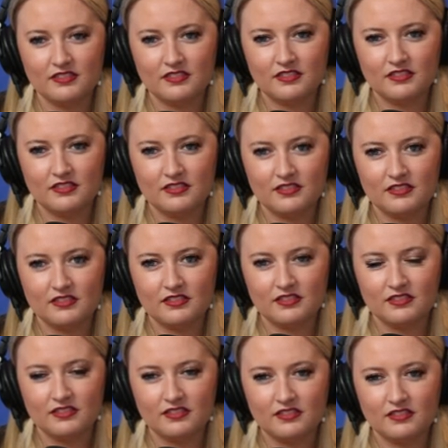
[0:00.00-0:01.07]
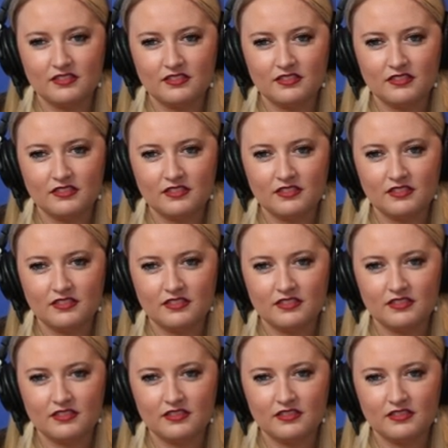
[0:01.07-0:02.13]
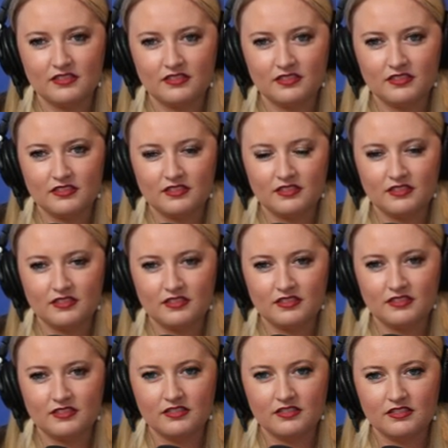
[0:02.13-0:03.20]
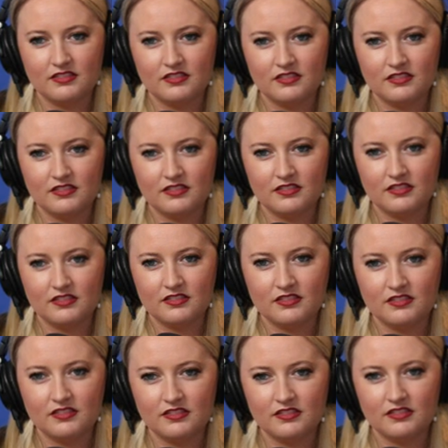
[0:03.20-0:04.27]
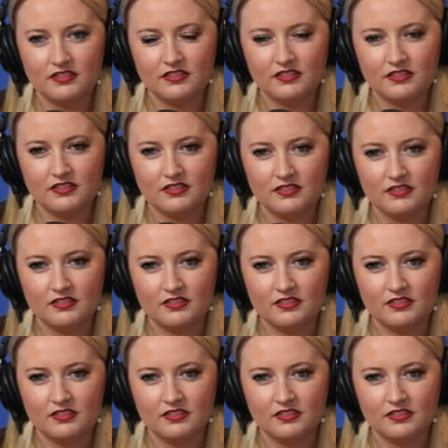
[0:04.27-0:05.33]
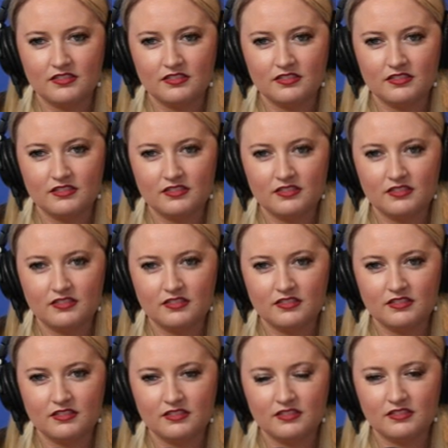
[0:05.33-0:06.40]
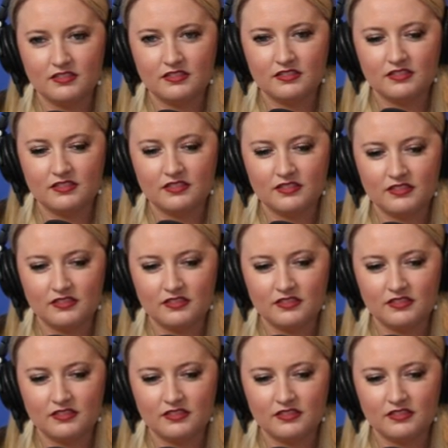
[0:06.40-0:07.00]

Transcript: (not speaking)